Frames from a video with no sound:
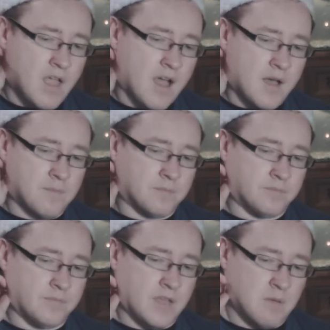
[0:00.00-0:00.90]
It
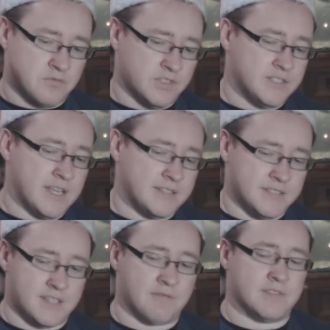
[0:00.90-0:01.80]
was released in
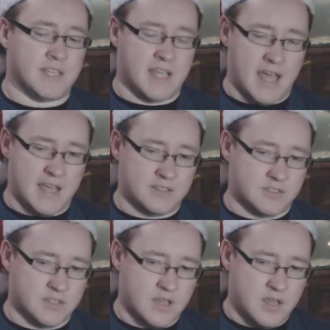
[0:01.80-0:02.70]
1970.
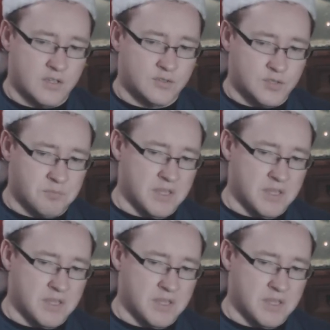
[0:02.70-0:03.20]
It's, to